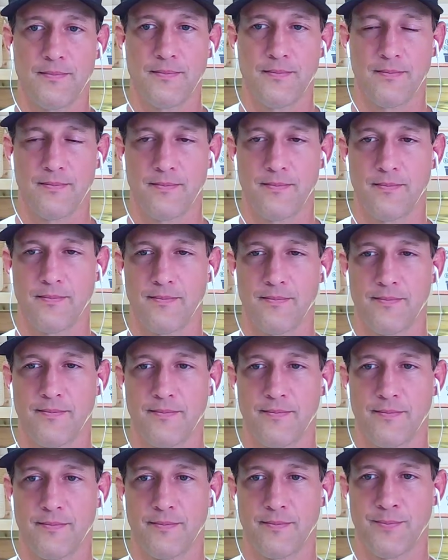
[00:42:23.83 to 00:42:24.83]

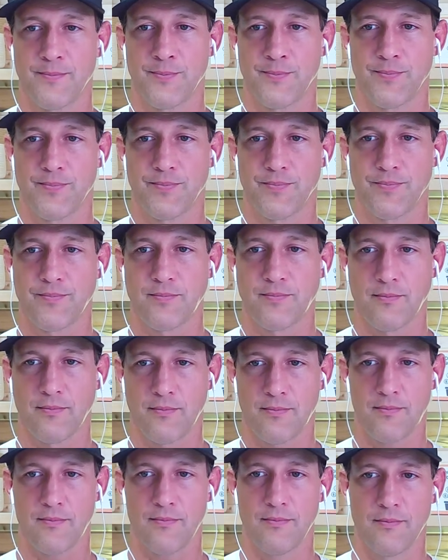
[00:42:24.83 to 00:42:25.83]

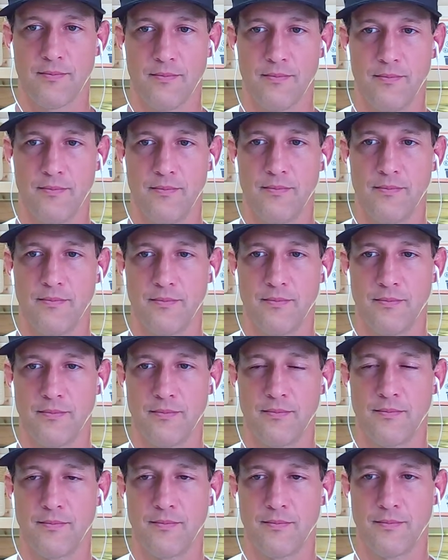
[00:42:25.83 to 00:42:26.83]

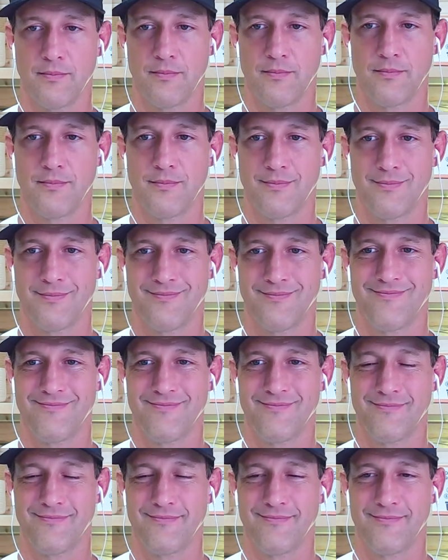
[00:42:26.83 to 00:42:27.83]

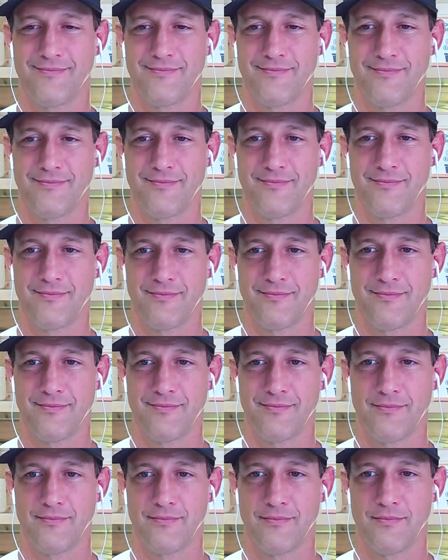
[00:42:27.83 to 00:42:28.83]

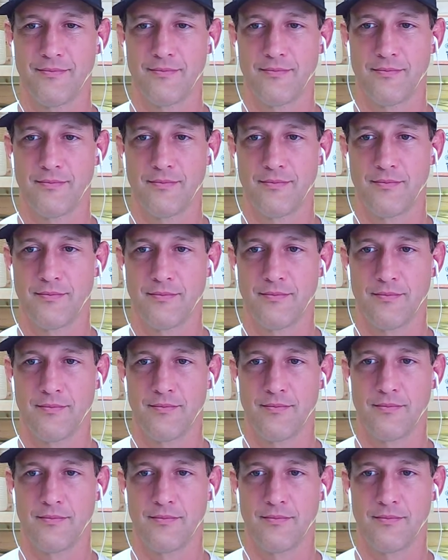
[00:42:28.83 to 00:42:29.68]
(silent)